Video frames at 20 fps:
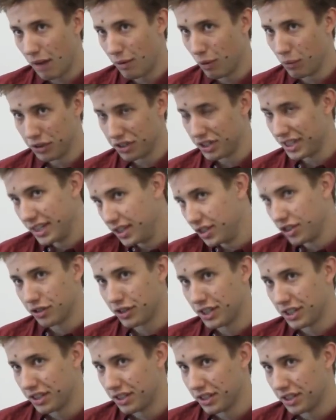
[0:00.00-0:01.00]
I wasn't
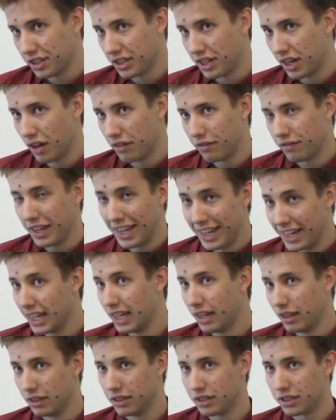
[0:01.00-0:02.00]
interested enough in it
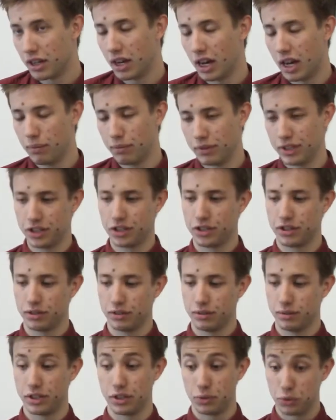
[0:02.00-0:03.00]
at the time,
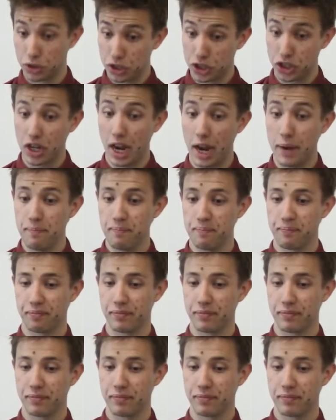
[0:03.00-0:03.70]
which was a shame.